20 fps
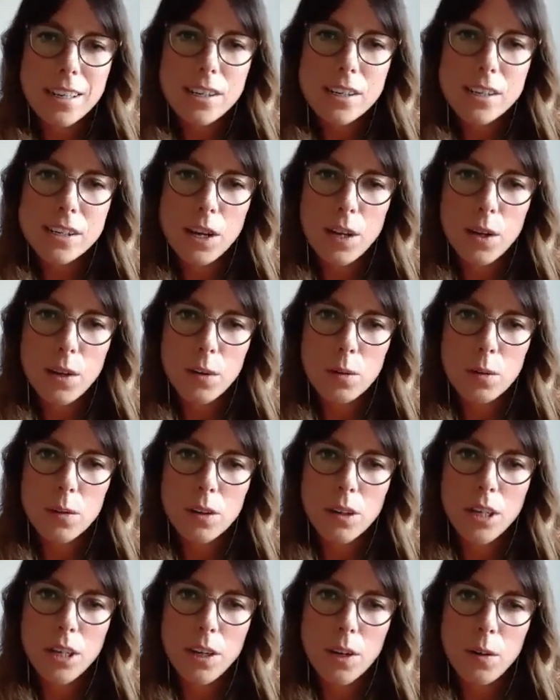So,
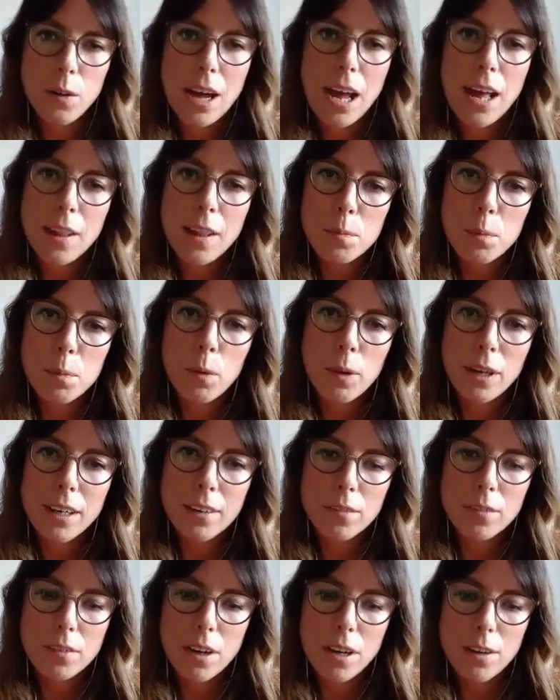at the point
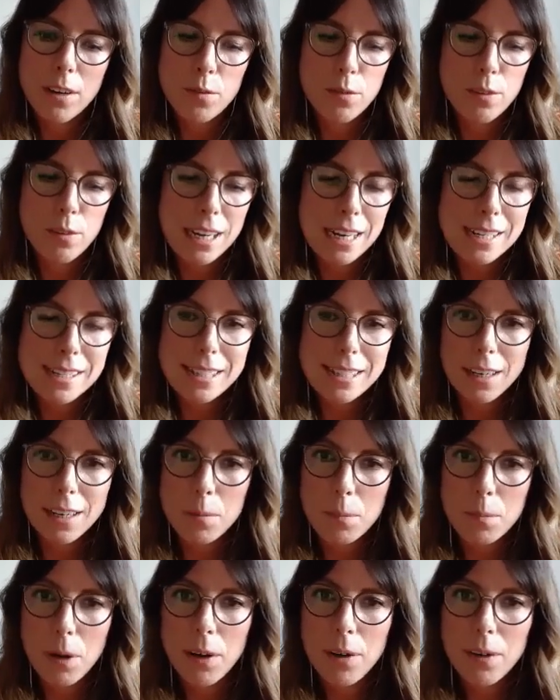of kind of releasing
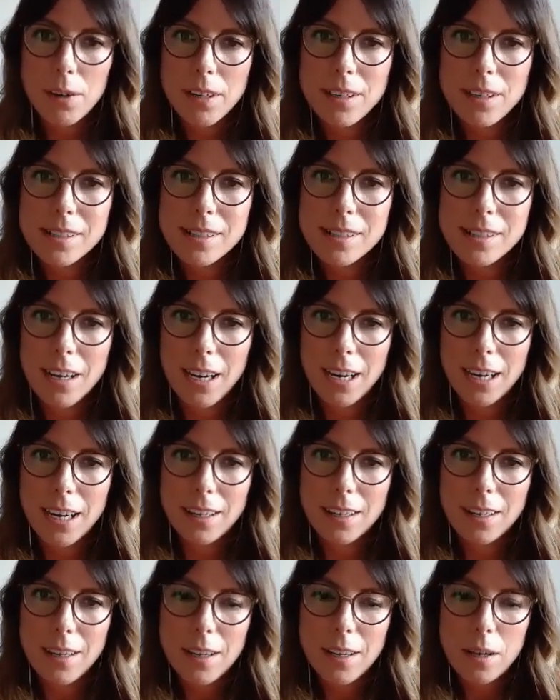components,
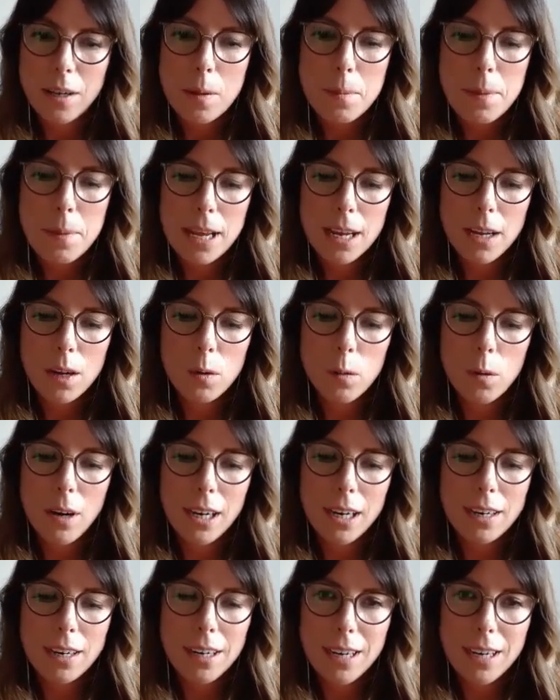like being
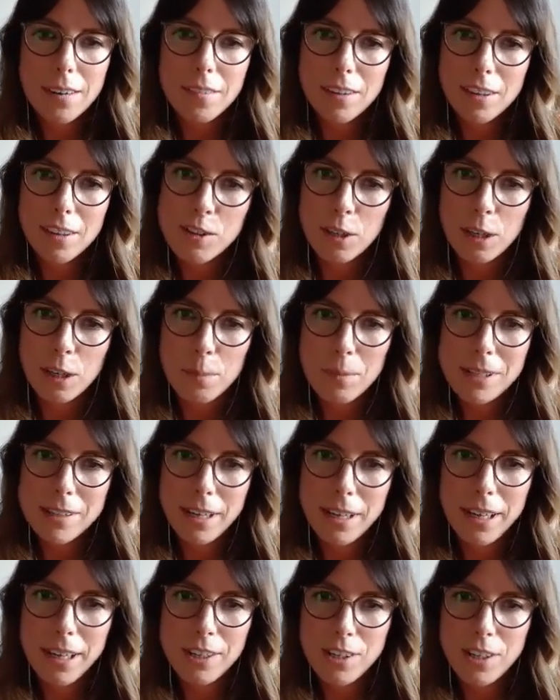quite clear in the
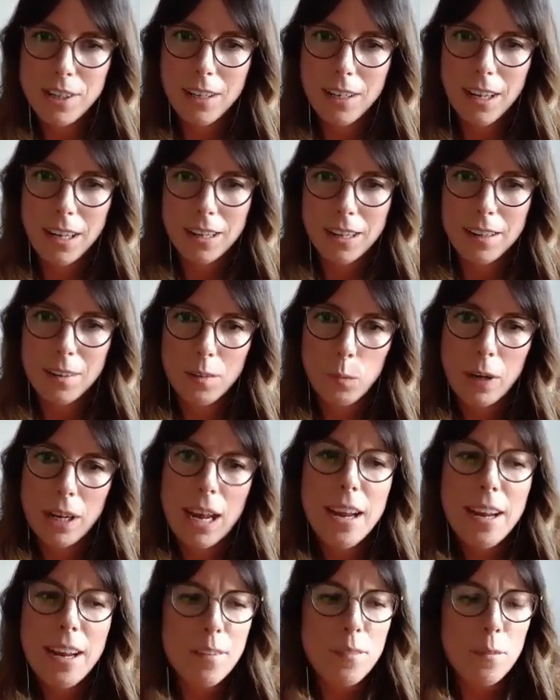documentation, like we
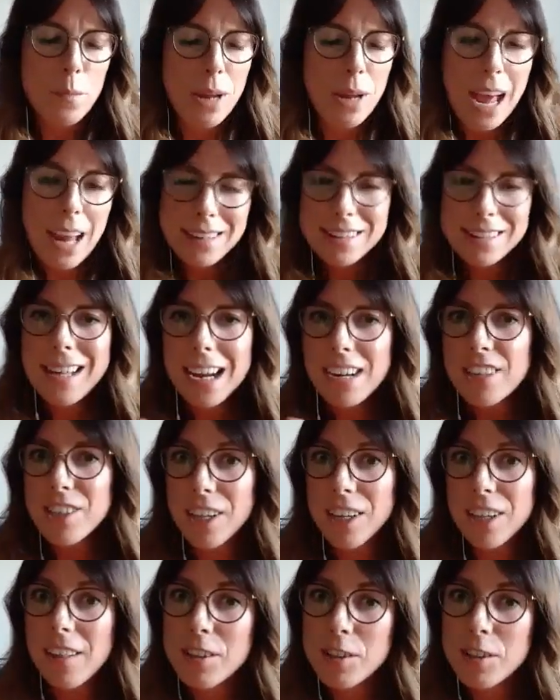had a
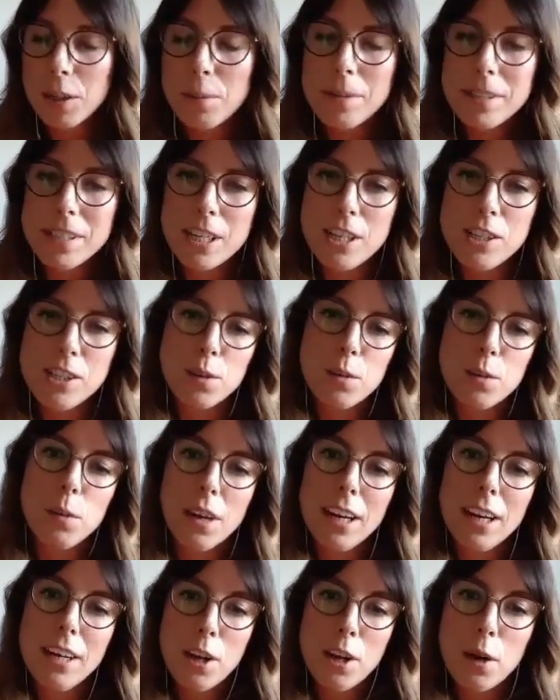section in the documentation called
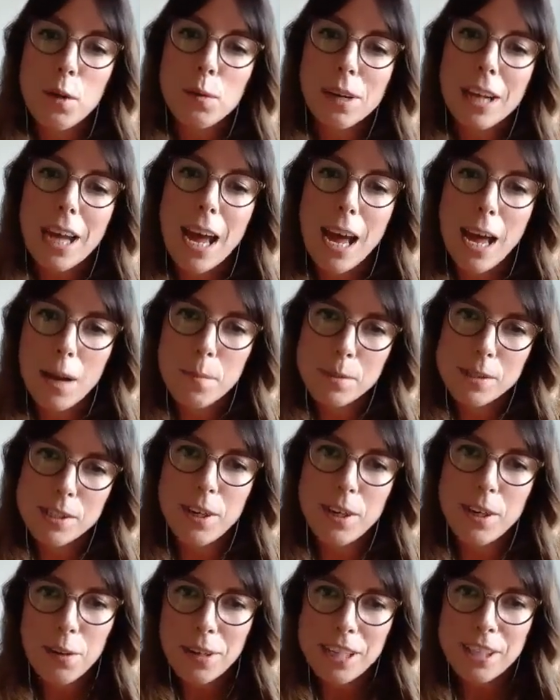like known gaps,
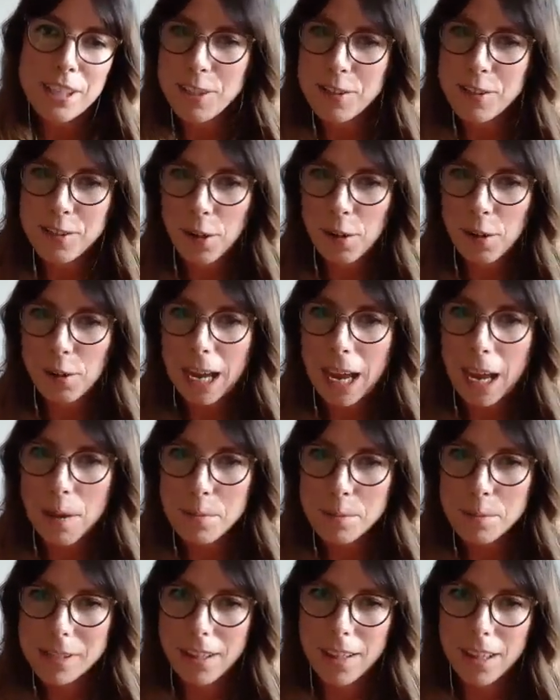known issues, known
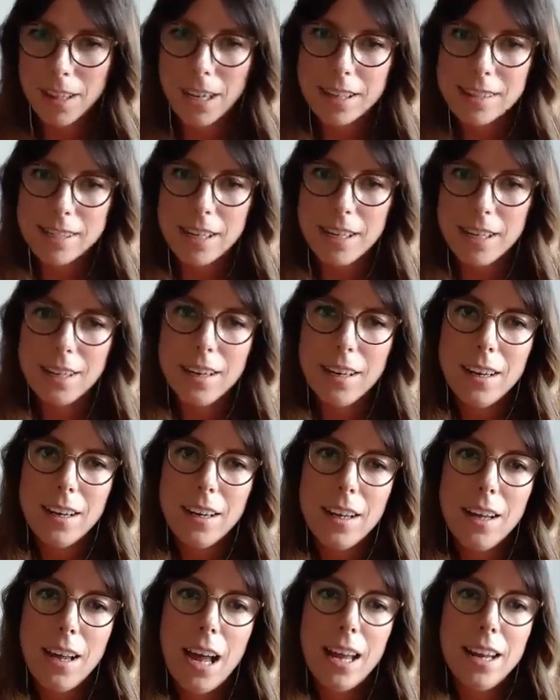gaps and things. And
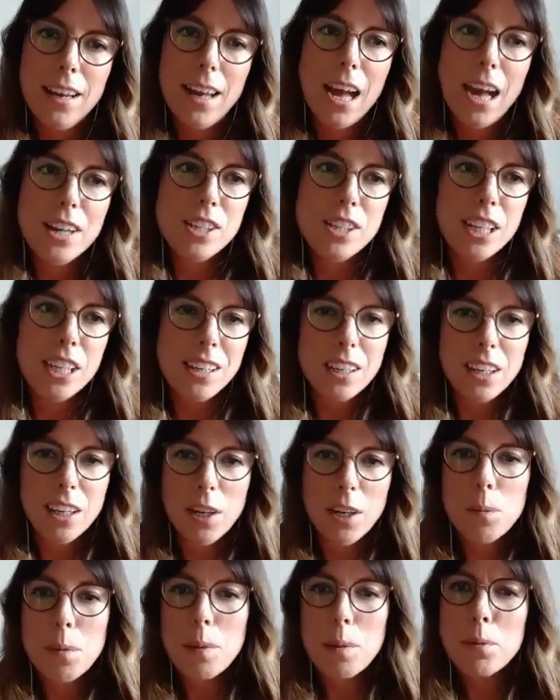
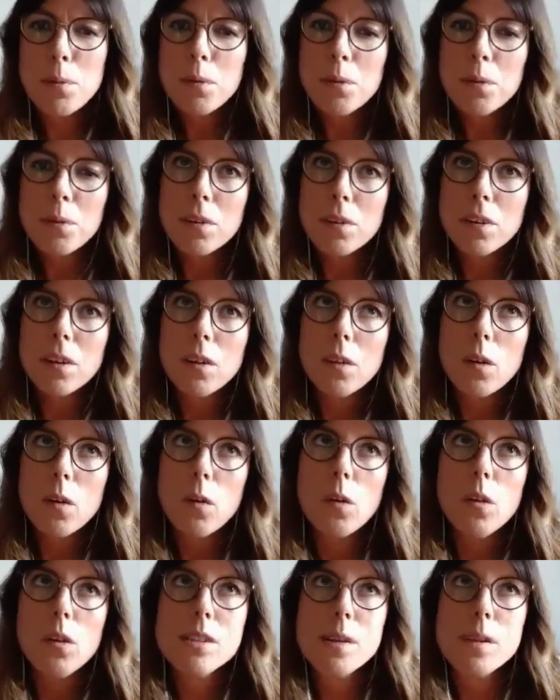actually, people,
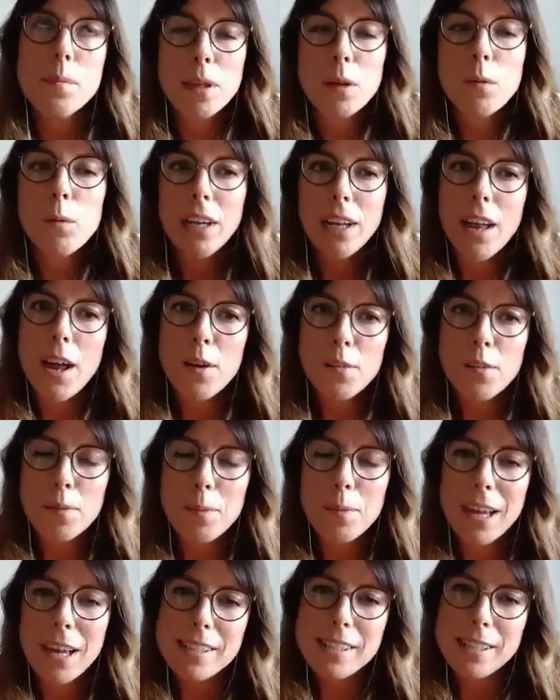something we learned
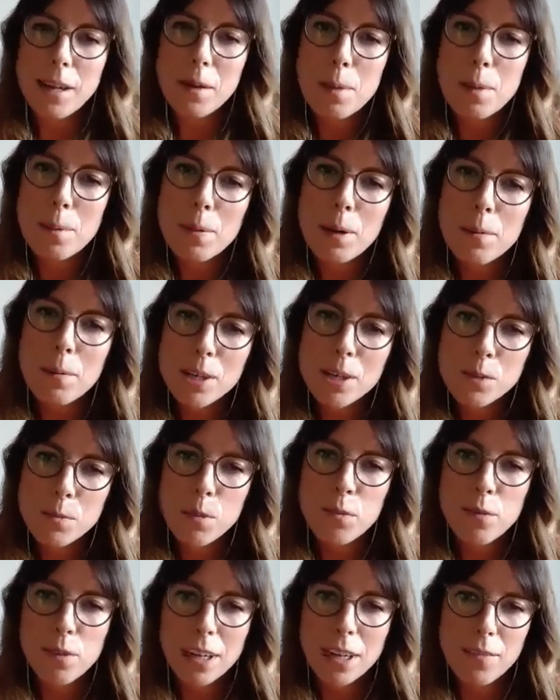from that is like people are much
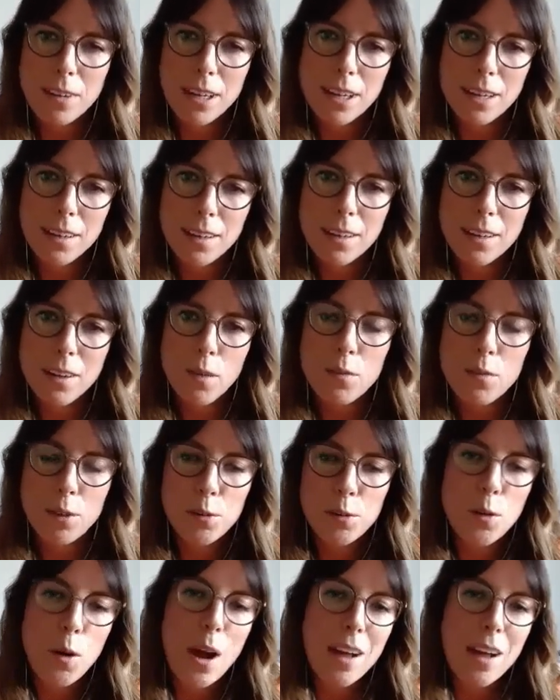more forgiving of
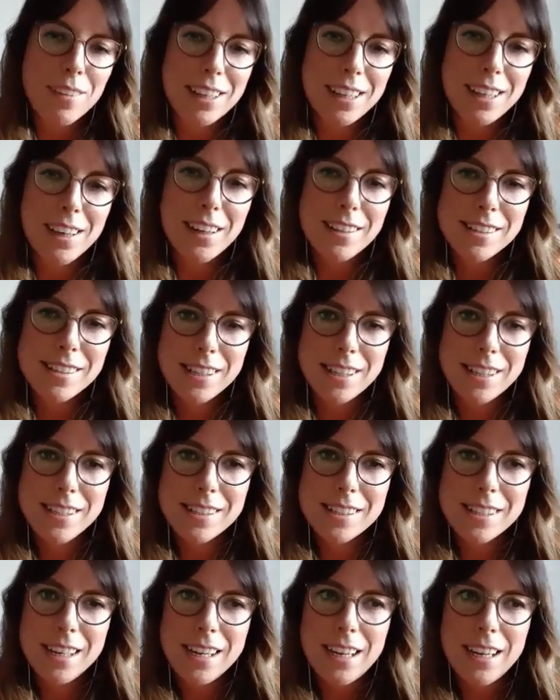you not having the
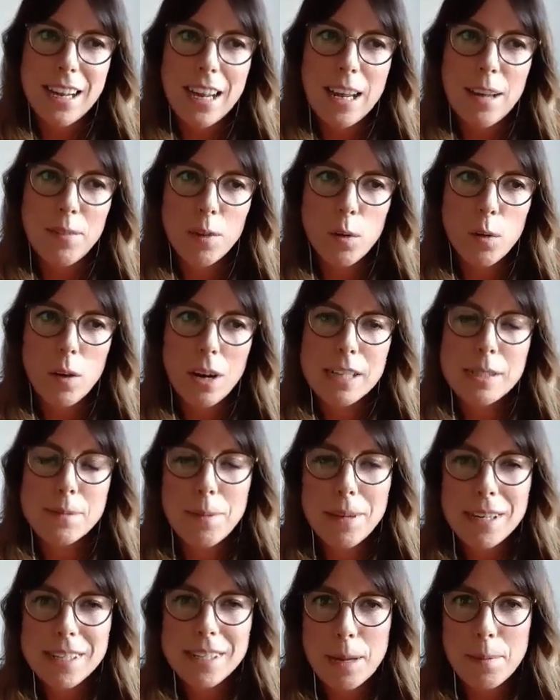answers if you're
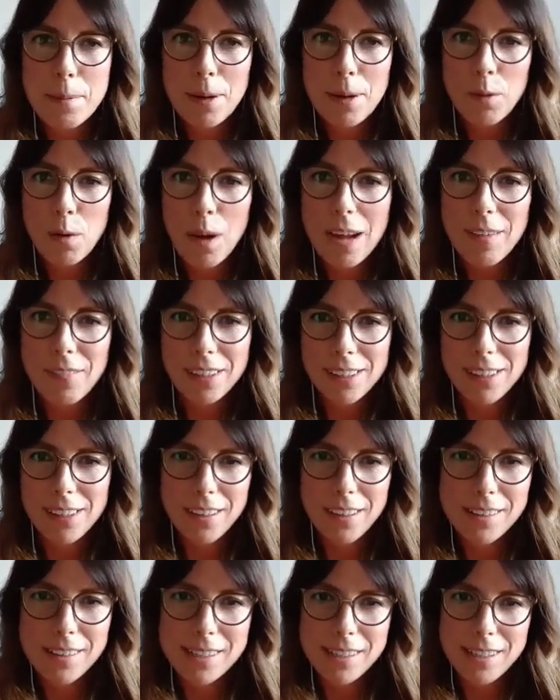explicit about not having the
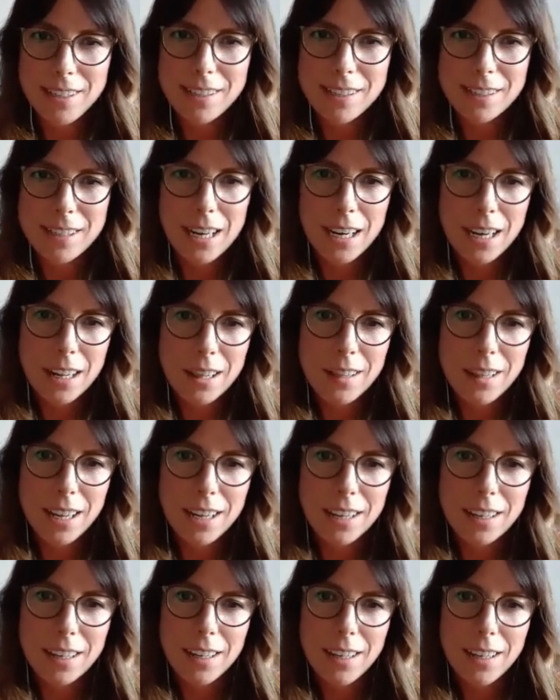answers. And I
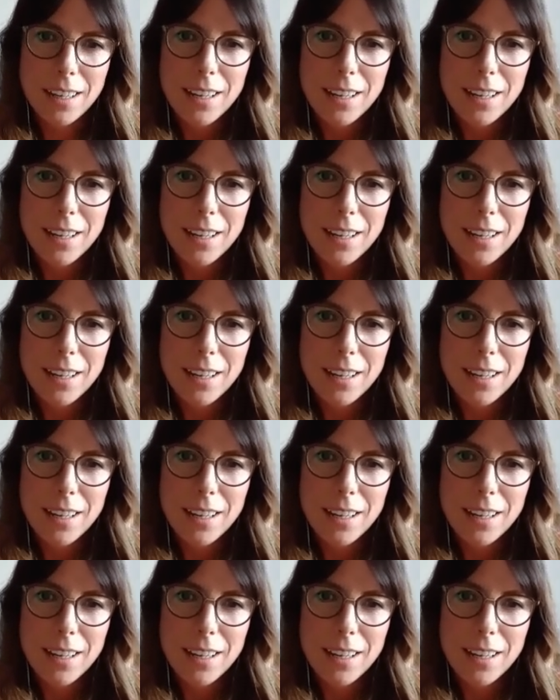think